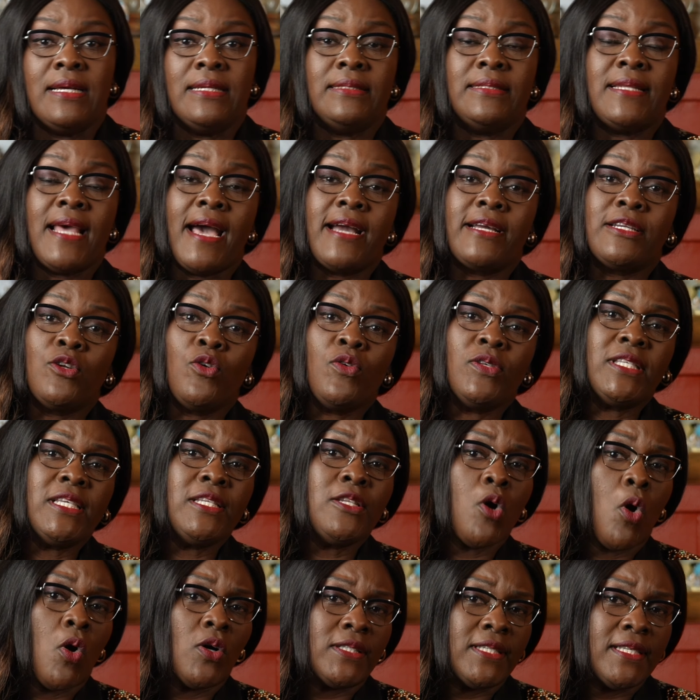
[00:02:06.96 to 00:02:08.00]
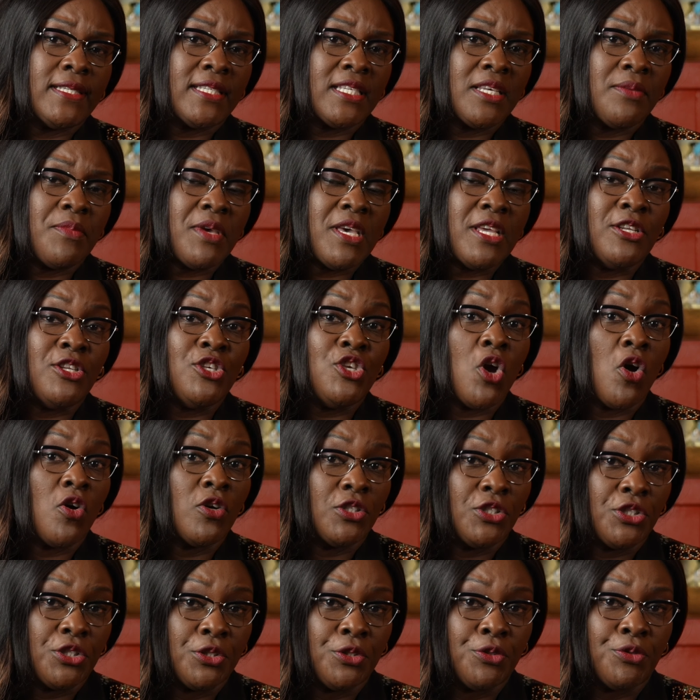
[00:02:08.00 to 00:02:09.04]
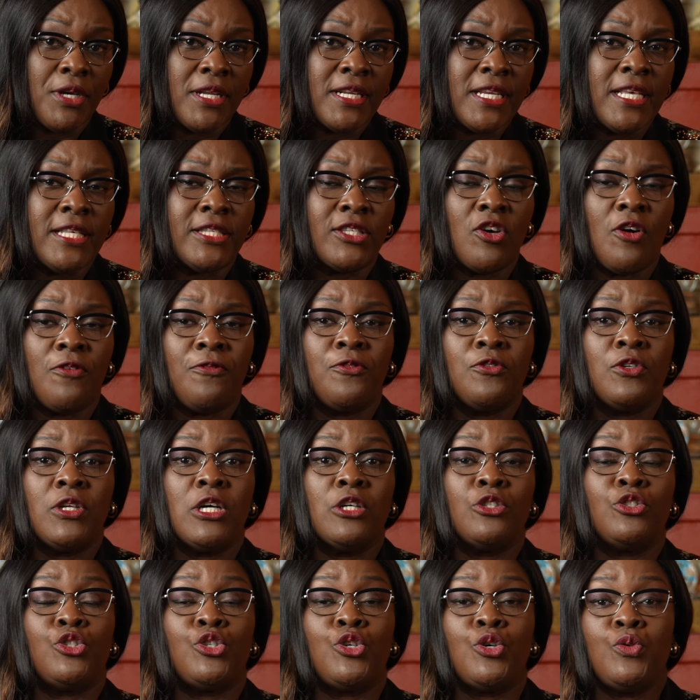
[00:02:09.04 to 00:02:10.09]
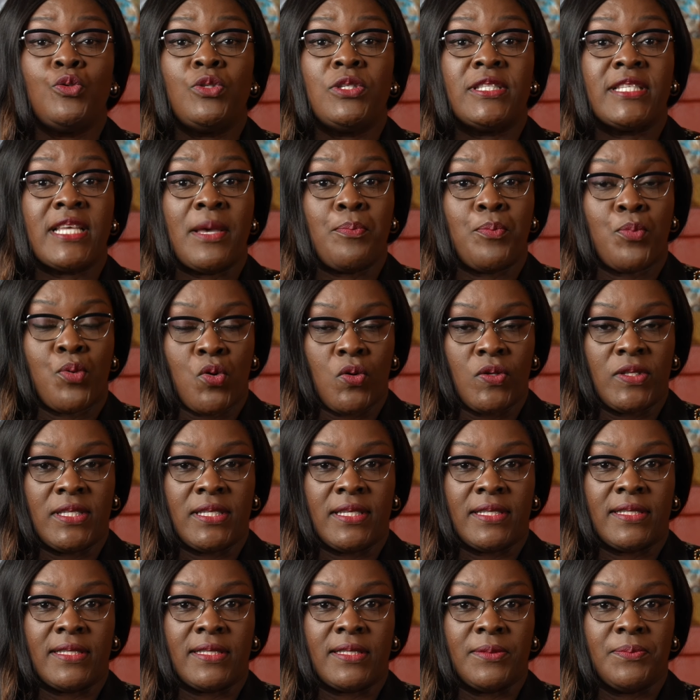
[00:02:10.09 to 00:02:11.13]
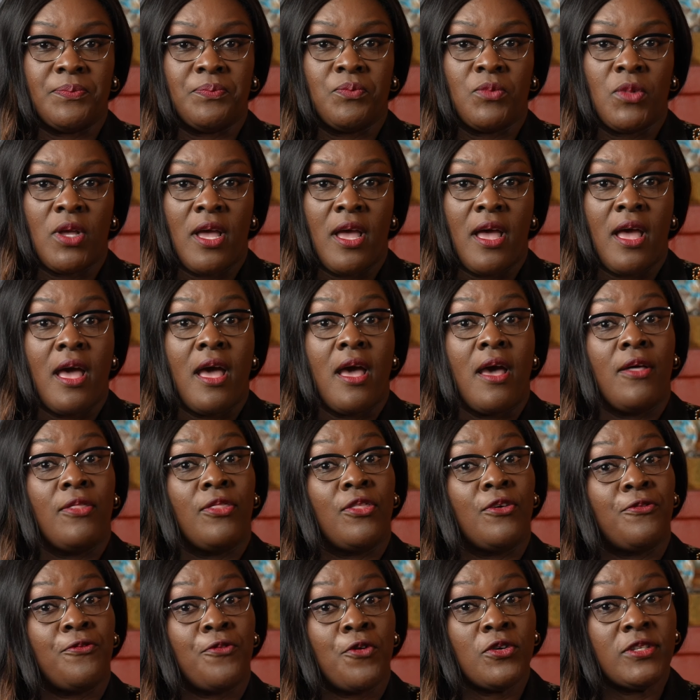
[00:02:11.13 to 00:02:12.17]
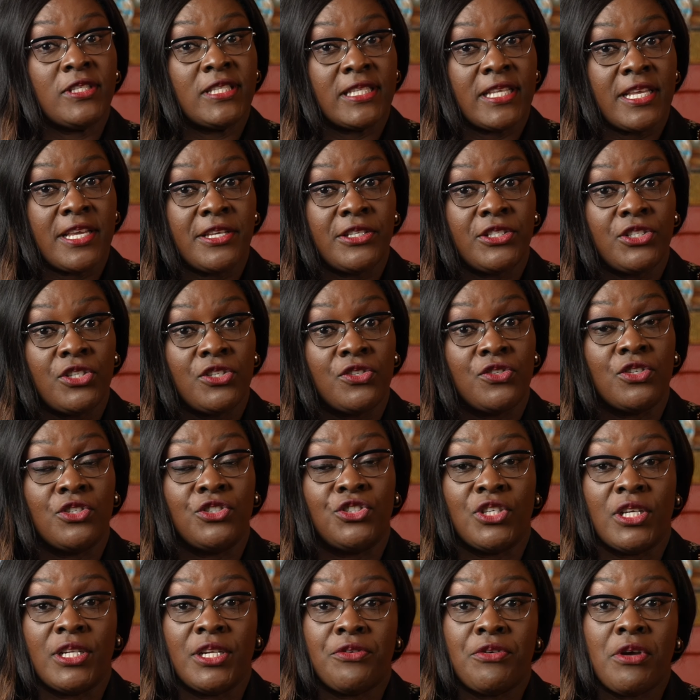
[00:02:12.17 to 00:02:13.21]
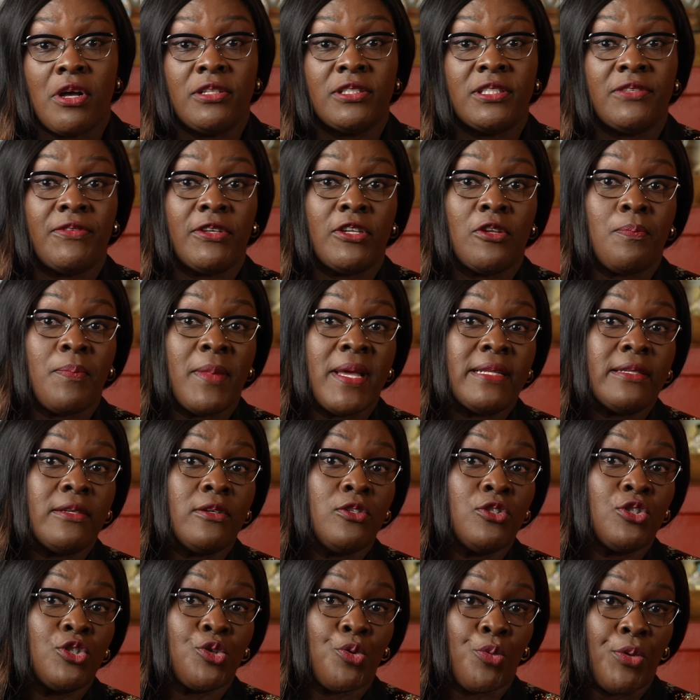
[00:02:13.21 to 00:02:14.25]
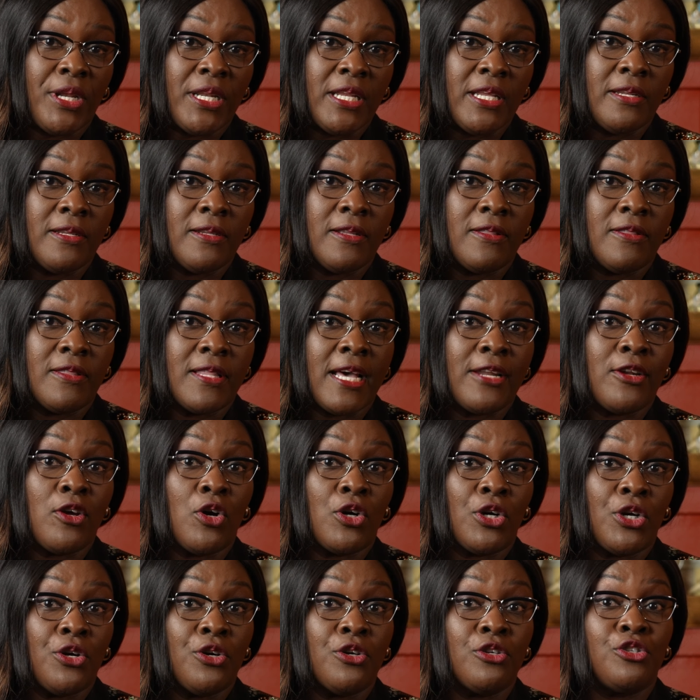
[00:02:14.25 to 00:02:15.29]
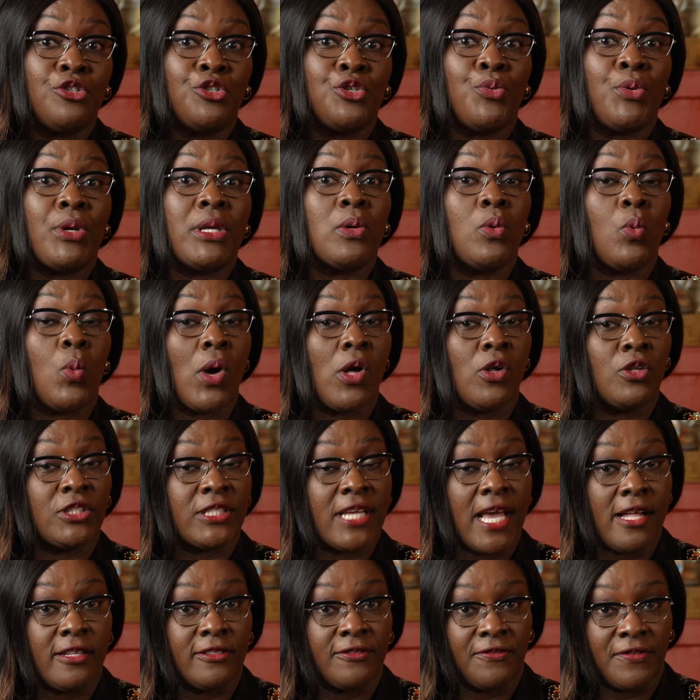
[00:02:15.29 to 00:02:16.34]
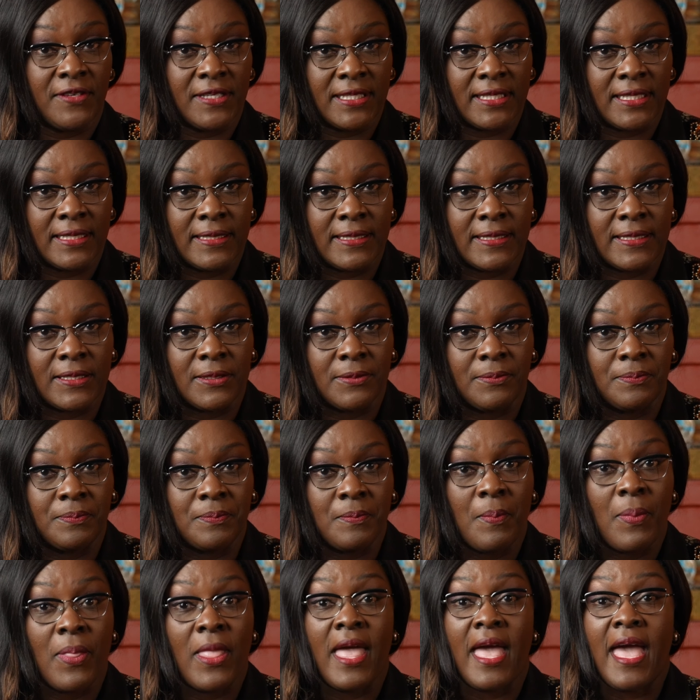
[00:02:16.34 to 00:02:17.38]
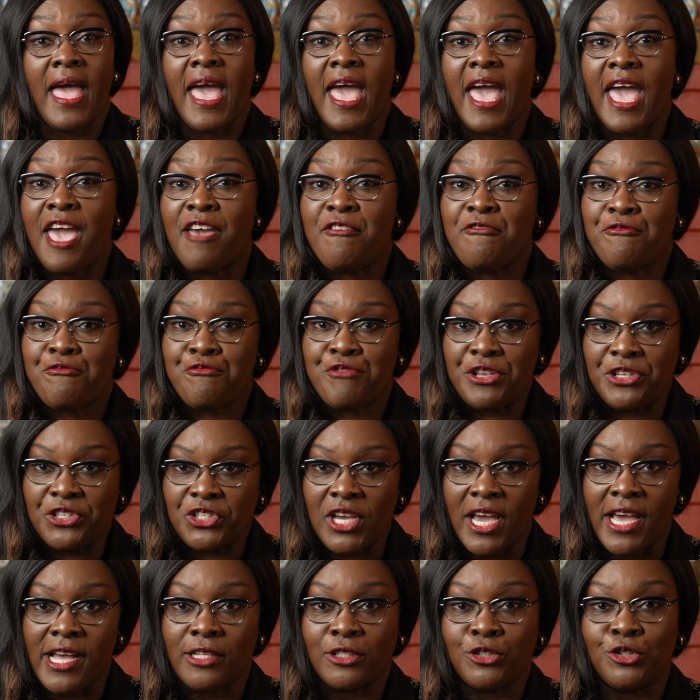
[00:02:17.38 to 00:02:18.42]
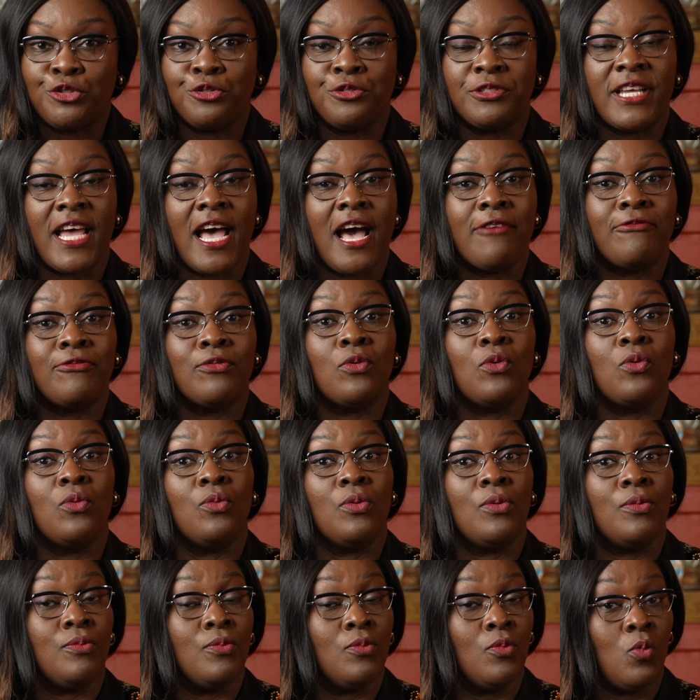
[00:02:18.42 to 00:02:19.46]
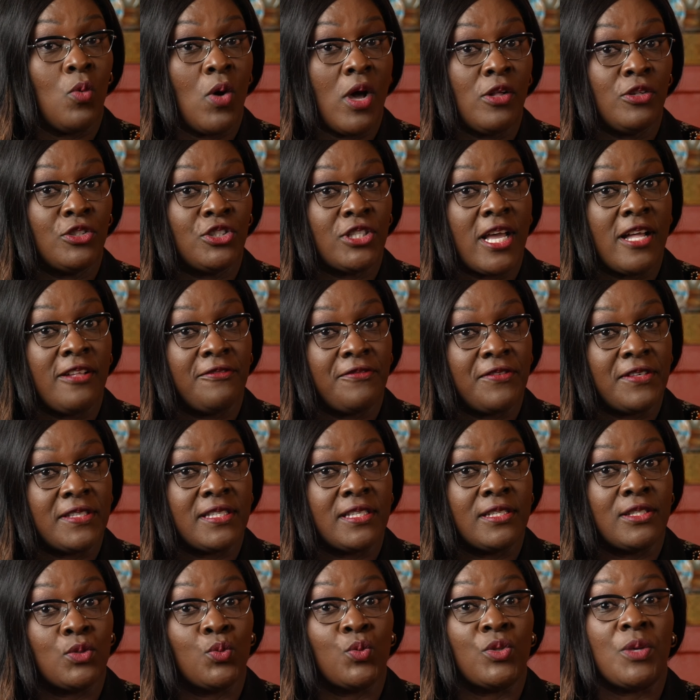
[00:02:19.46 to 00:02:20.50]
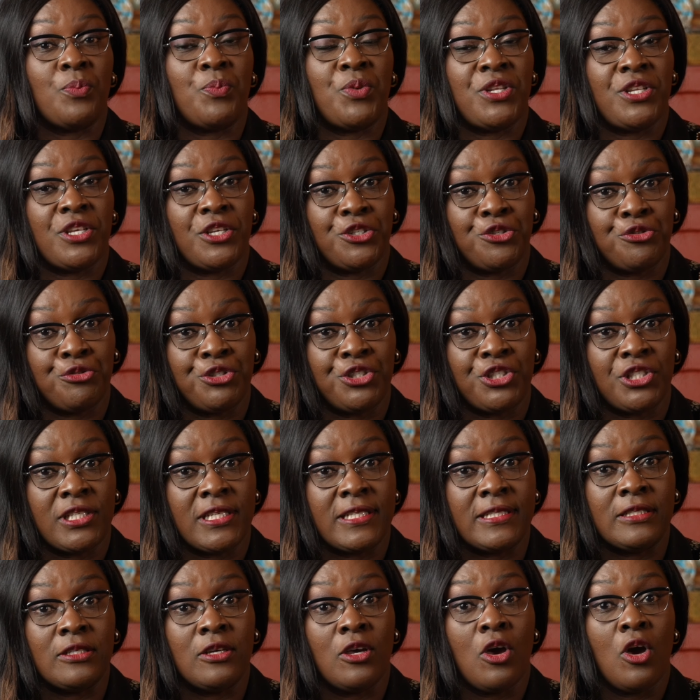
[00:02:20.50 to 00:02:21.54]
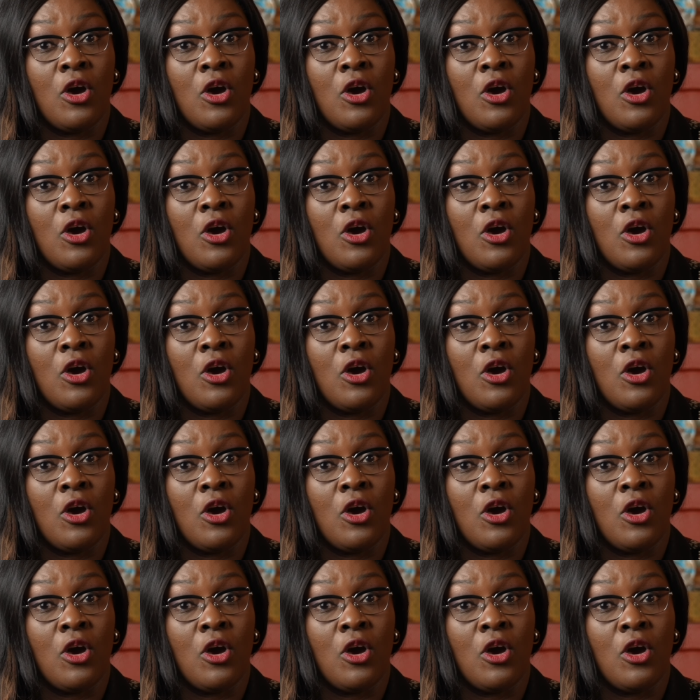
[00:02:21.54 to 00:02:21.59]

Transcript: Diagnosing autism in young children is often a 2-step process. The first stage is the general developmental screening that occurs during well-child visits. Every child should have well-child visits with a pediatrician